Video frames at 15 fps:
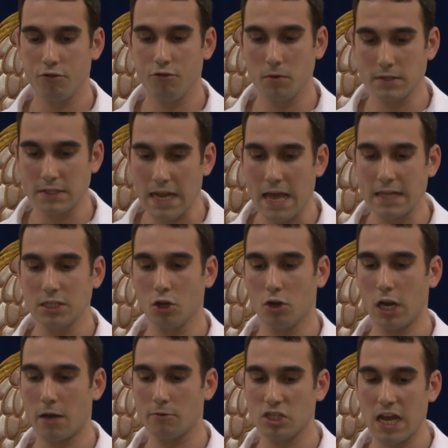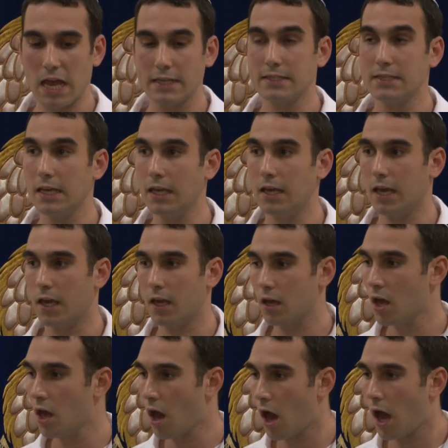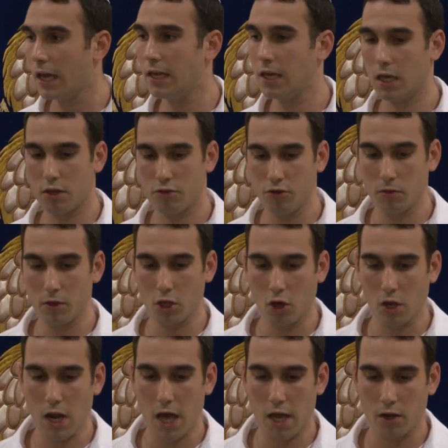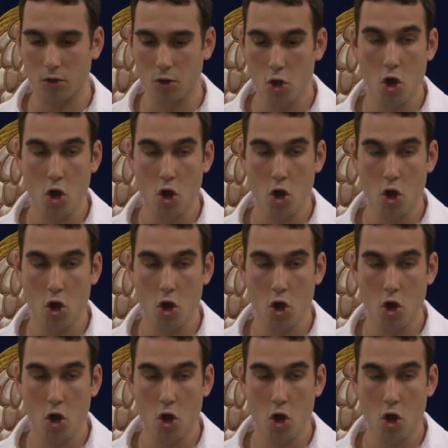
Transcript: through standing on our chairs singing, hiking through the Golan,